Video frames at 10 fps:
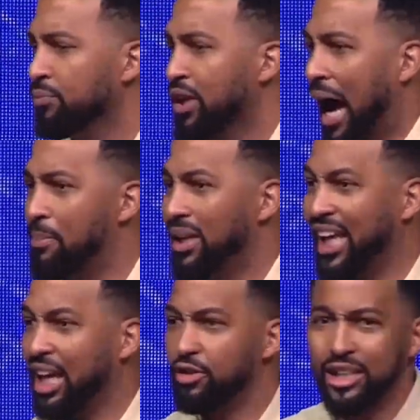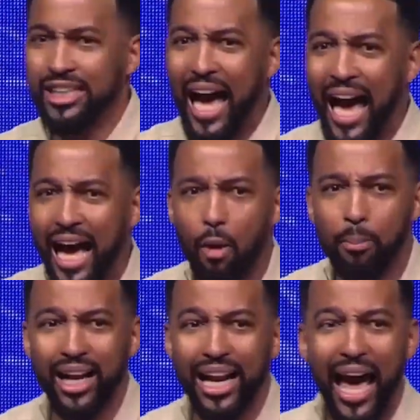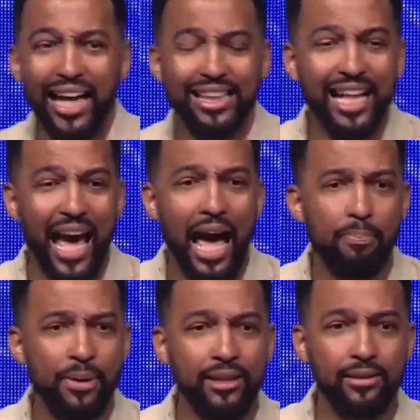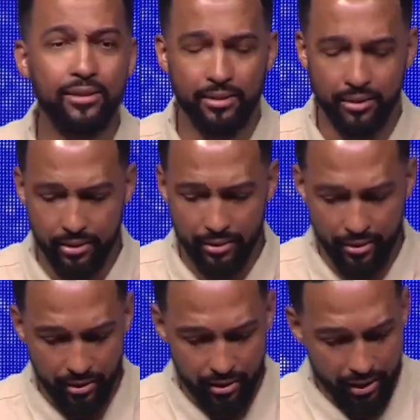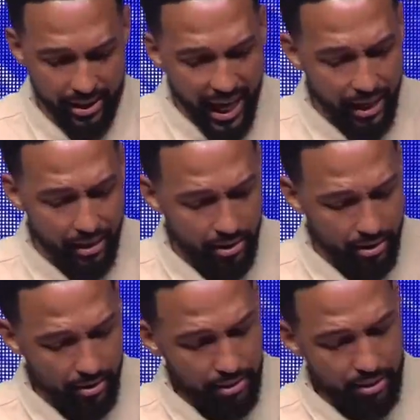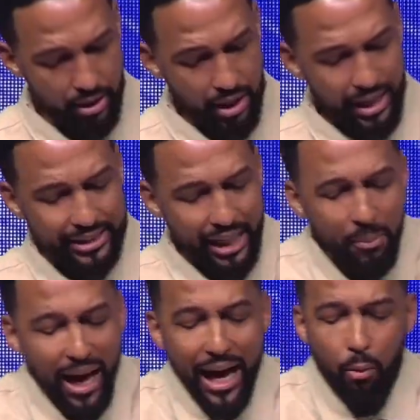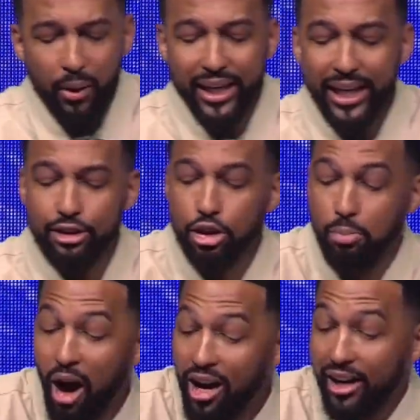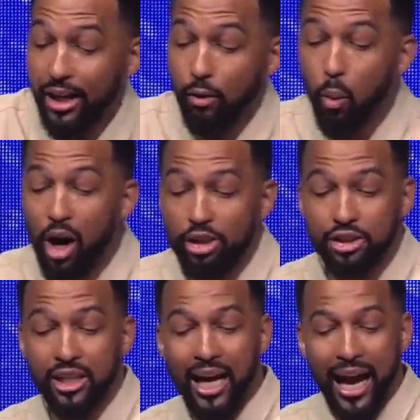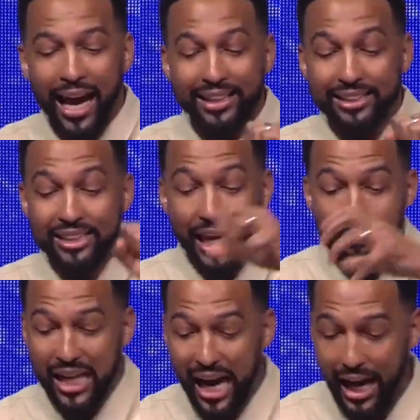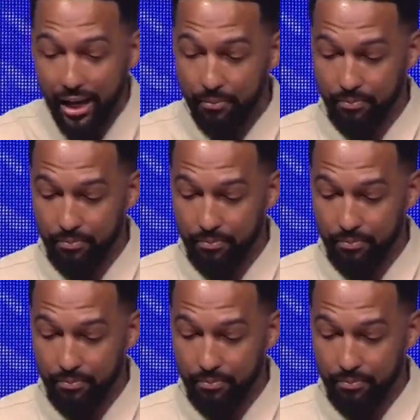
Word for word: I believe you now, but it hadn't happened yet. Somehow we get smarter and worse at the same time.